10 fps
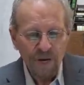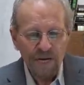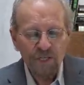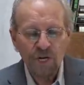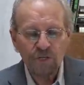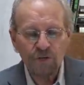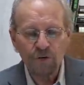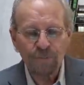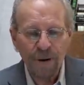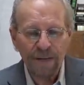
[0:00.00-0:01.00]
I saw
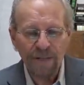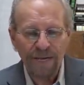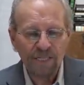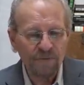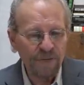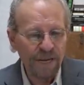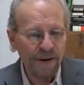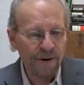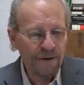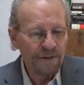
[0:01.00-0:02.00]
two bright lights in the
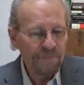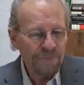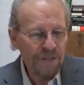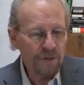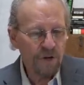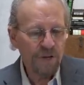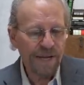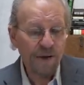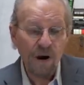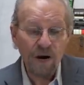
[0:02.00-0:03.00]
air that looked
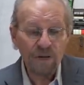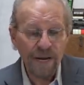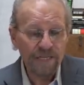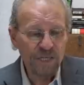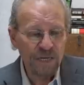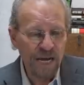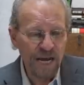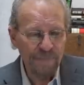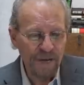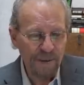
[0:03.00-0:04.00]
like car lights on
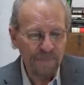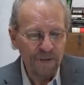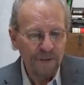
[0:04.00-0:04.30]
high beam,